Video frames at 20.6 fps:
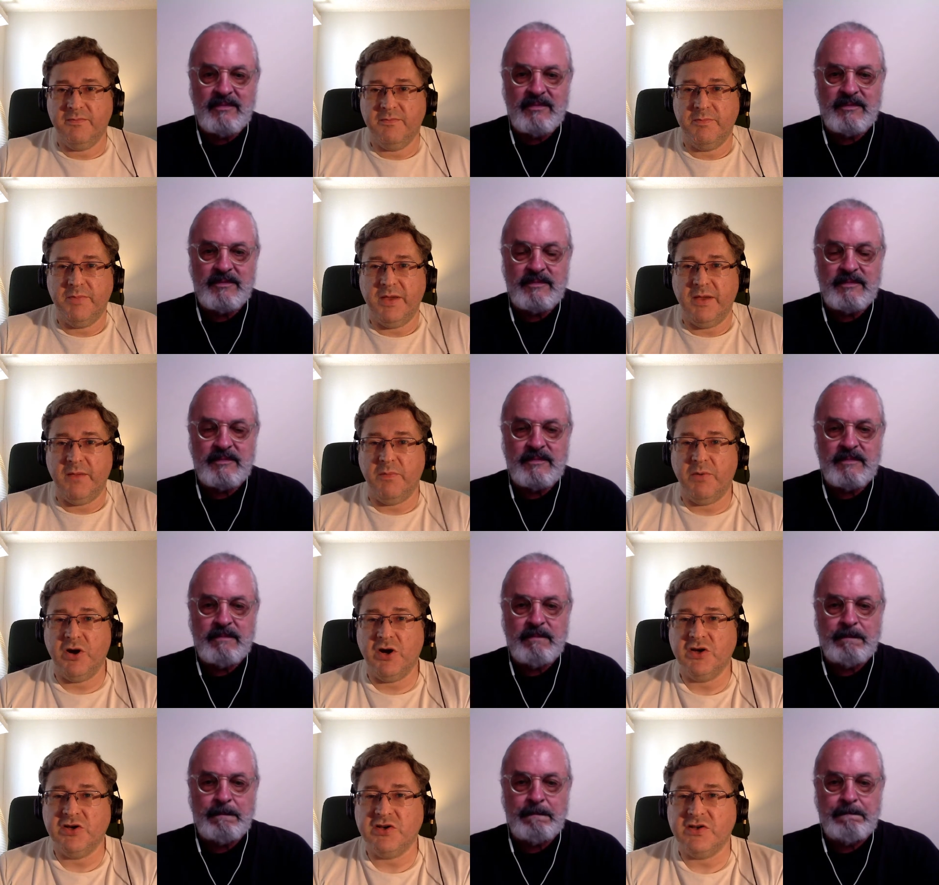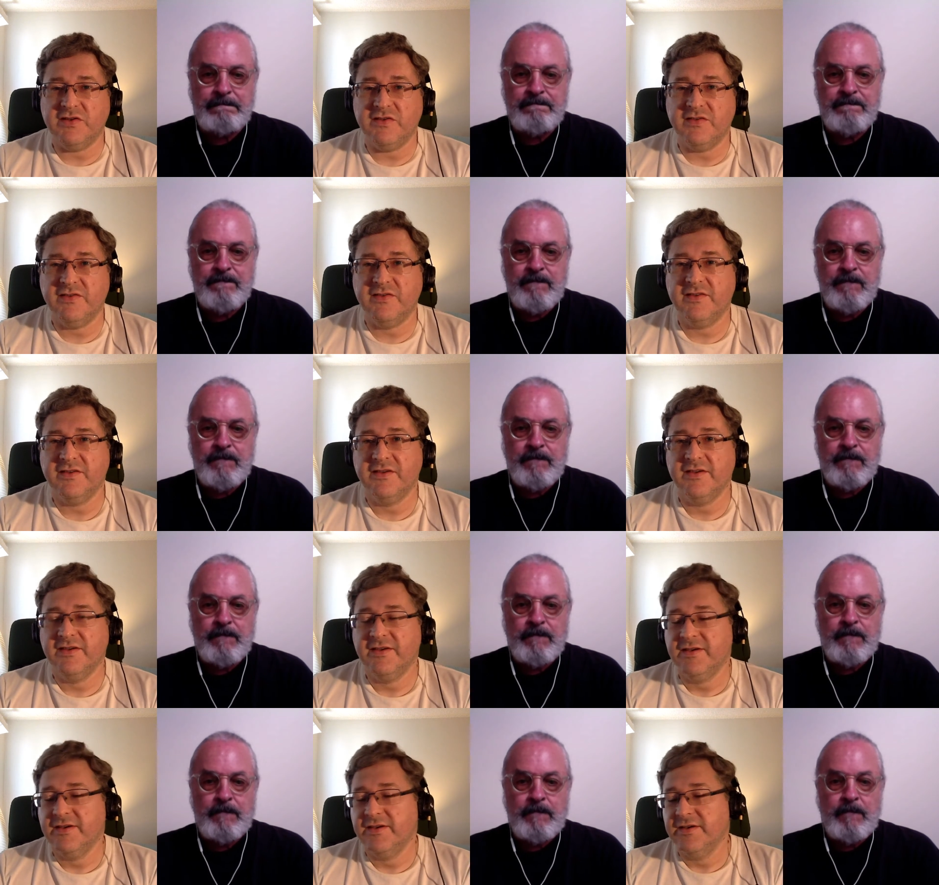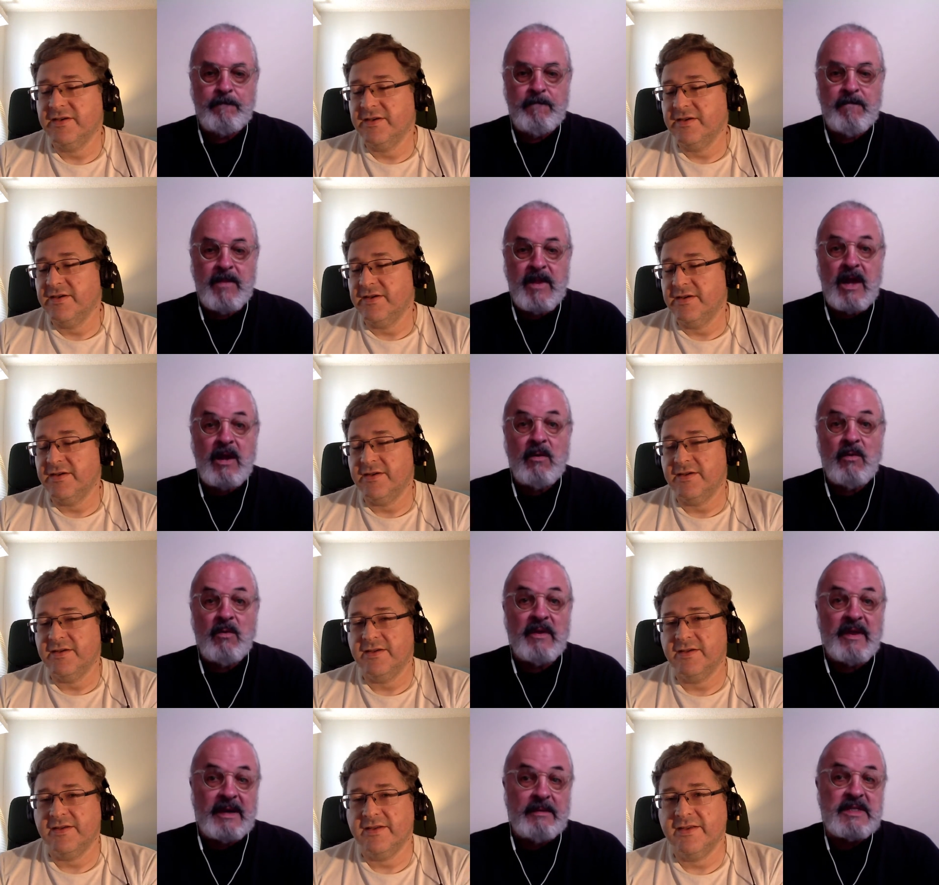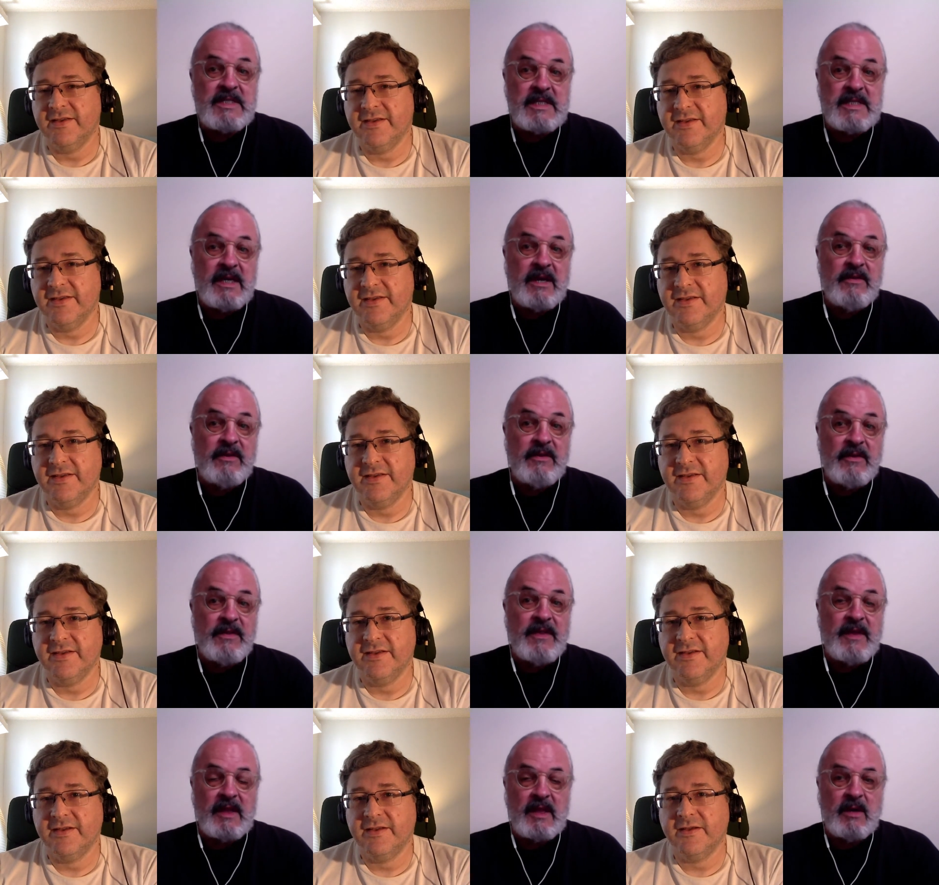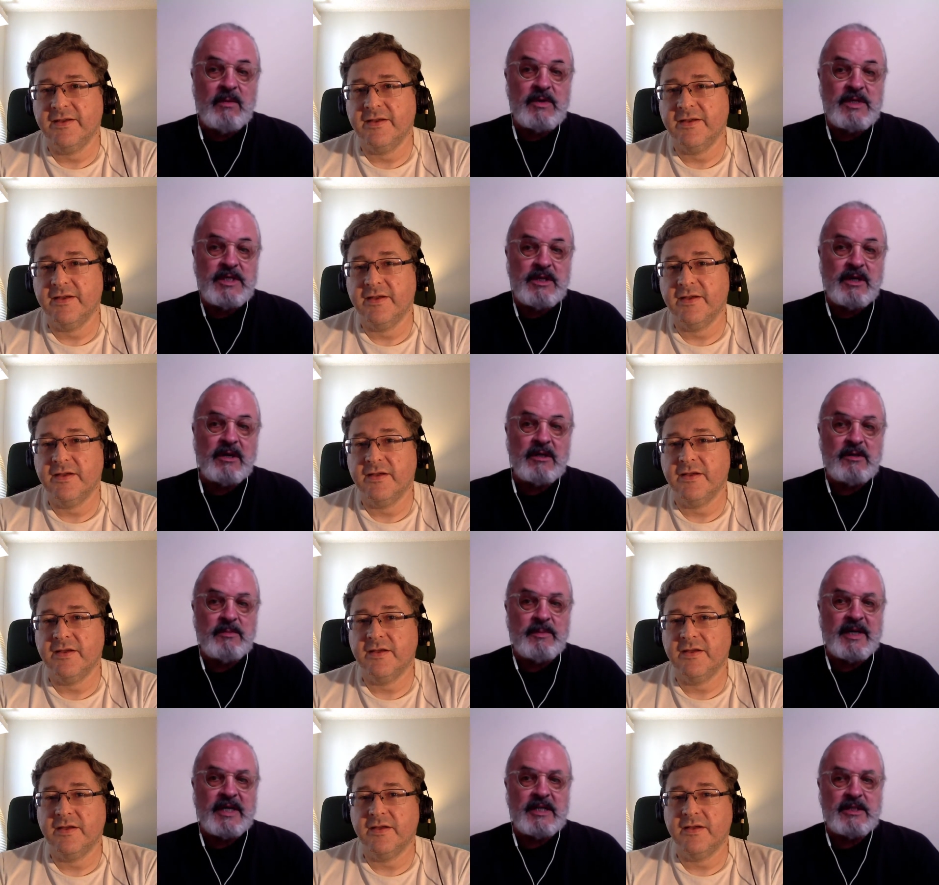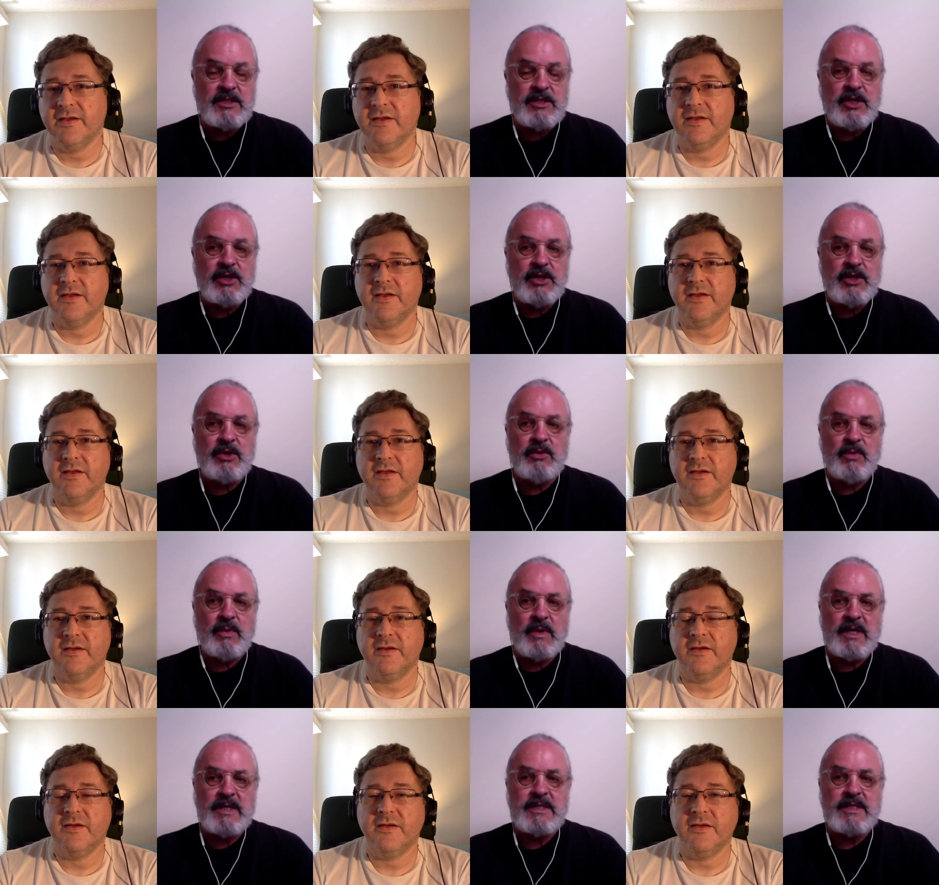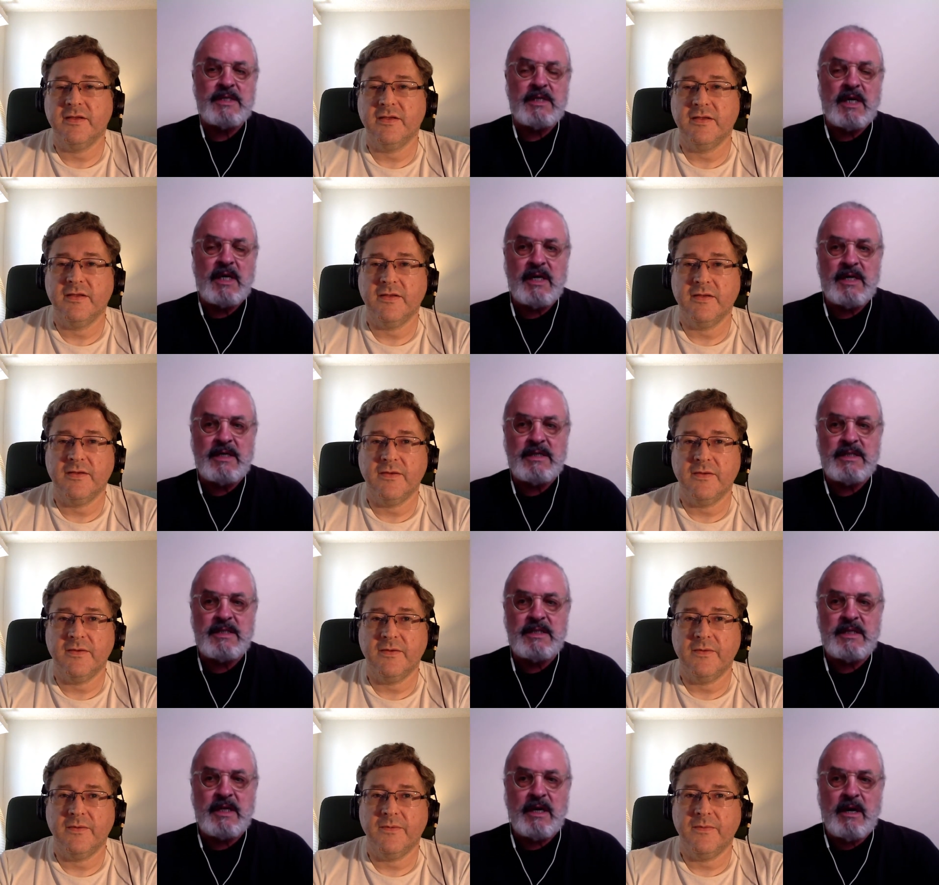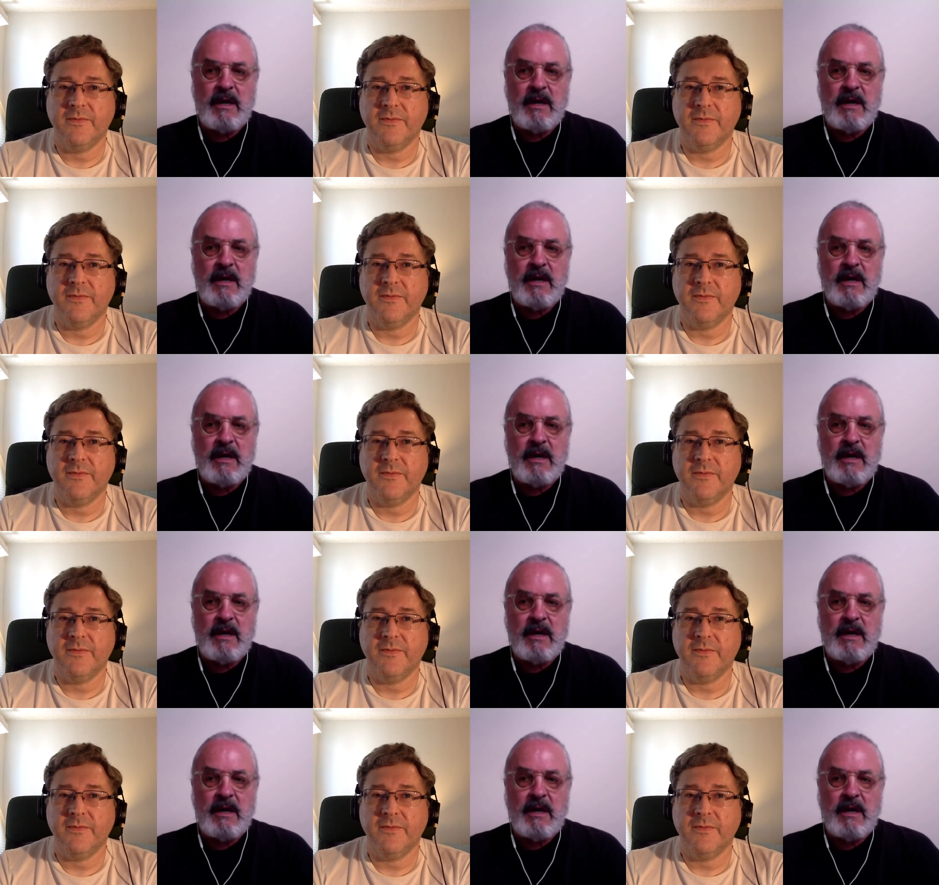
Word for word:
Speaker 1: big barges.
Speaker 2: Well, that was the other thing that we talked about too was as